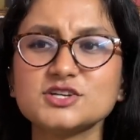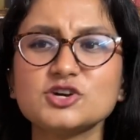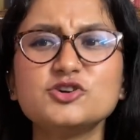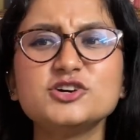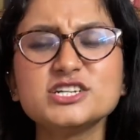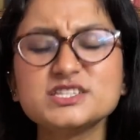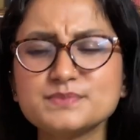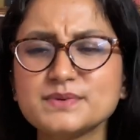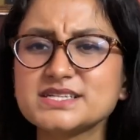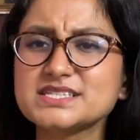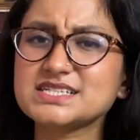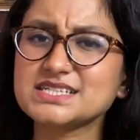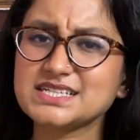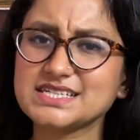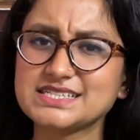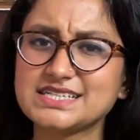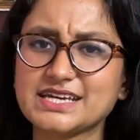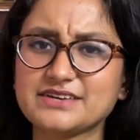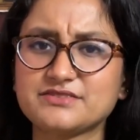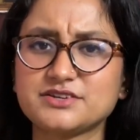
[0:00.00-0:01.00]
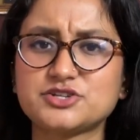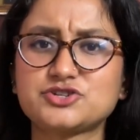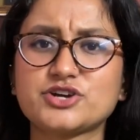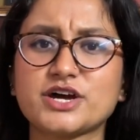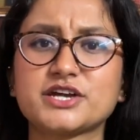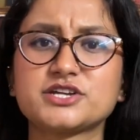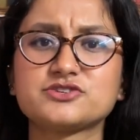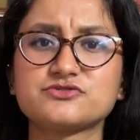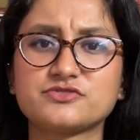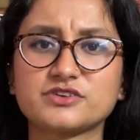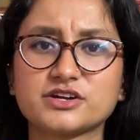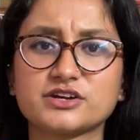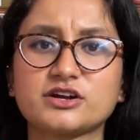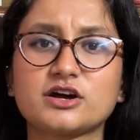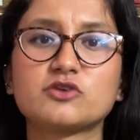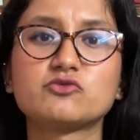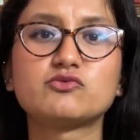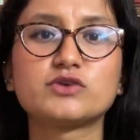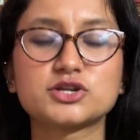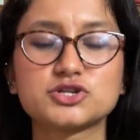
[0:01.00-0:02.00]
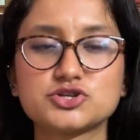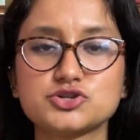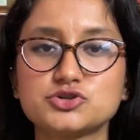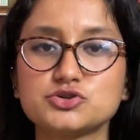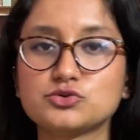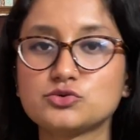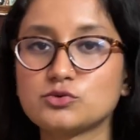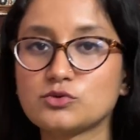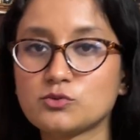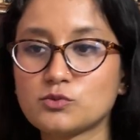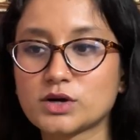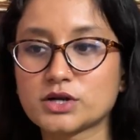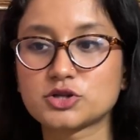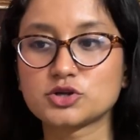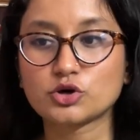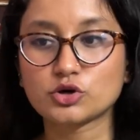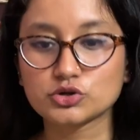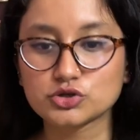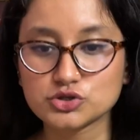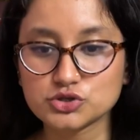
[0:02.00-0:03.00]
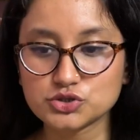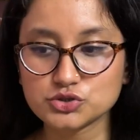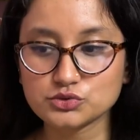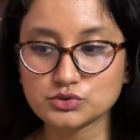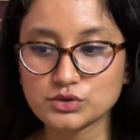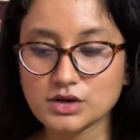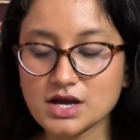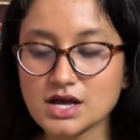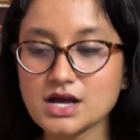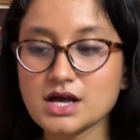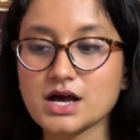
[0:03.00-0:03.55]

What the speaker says: it's basically David trying to figure out what to do, what not to do,